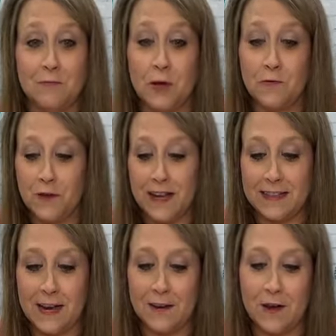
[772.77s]
Proof right
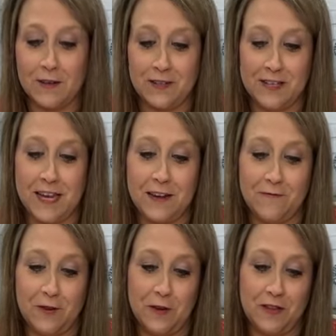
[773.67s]
there, y'all. Just seeing it
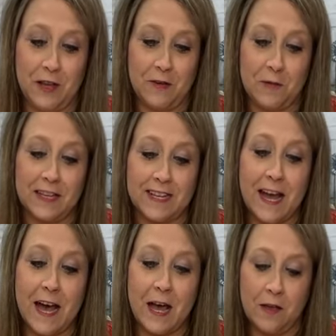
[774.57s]
for yourself because
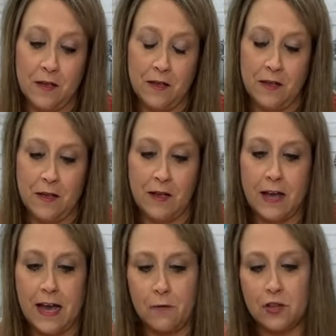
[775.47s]
I,
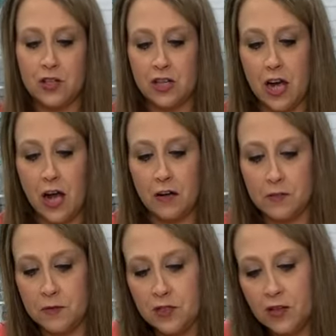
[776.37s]
I was shocked.
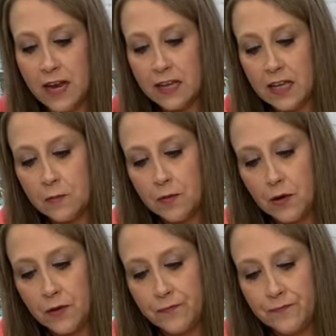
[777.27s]
But you got to keep
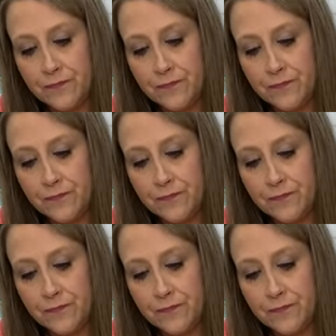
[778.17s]
your